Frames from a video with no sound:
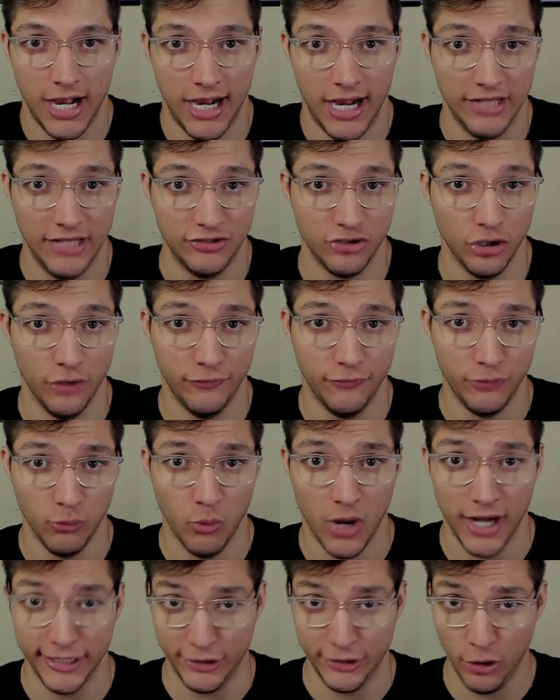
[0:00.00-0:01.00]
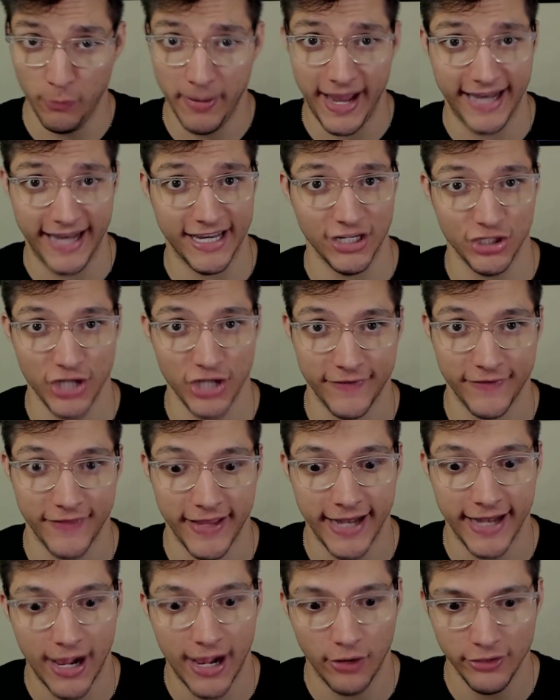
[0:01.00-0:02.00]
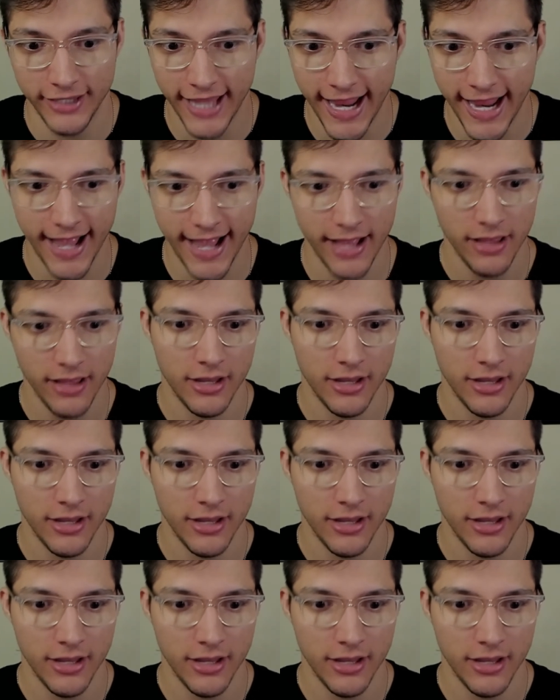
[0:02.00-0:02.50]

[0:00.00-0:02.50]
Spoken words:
So if you want, go back and check that out. Yeah.